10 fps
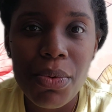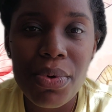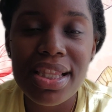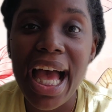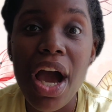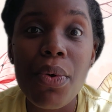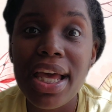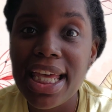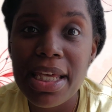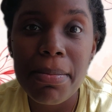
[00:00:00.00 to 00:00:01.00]
Without
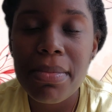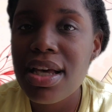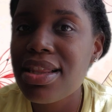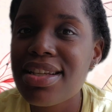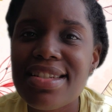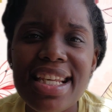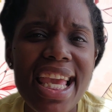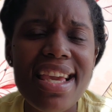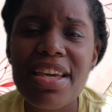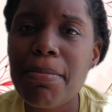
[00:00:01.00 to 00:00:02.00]
him, the
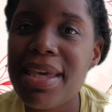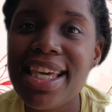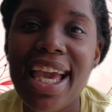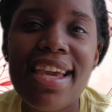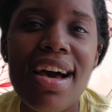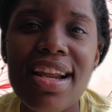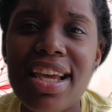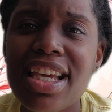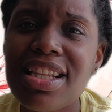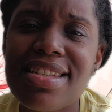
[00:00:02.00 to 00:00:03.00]
day can be
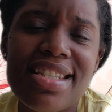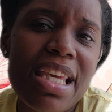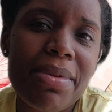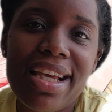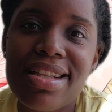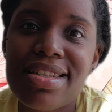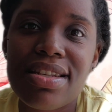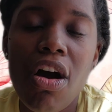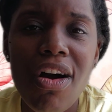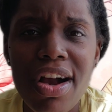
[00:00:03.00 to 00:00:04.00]
chaotic. It can seem like it's
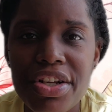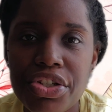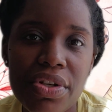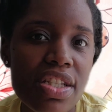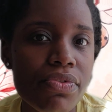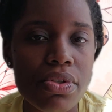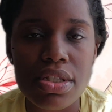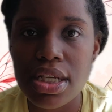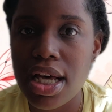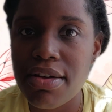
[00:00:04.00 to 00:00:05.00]
hard, stressful,
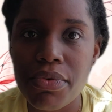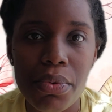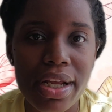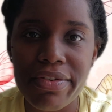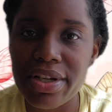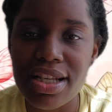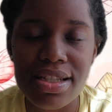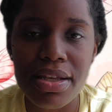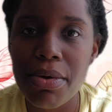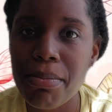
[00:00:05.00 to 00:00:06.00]
tough, or whatever it is.